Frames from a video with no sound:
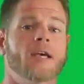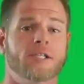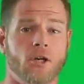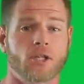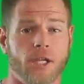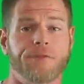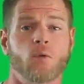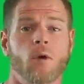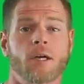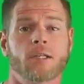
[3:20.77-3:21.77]
Seriously, if
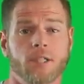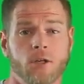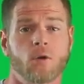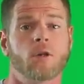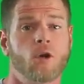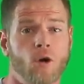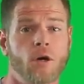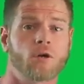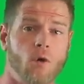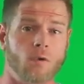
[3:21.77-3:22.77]
you want to continue to learn
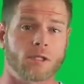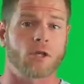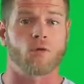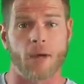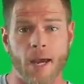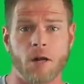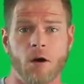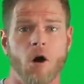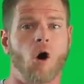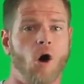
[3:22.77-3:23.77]
and grow as a
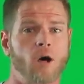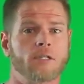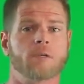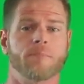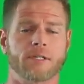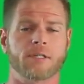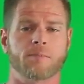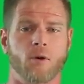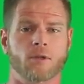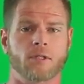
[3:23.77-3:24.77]
creator, artist, or business
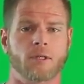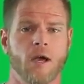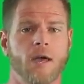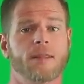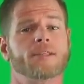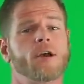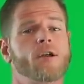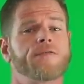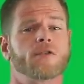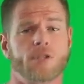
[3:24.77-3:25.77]
person, then sign up for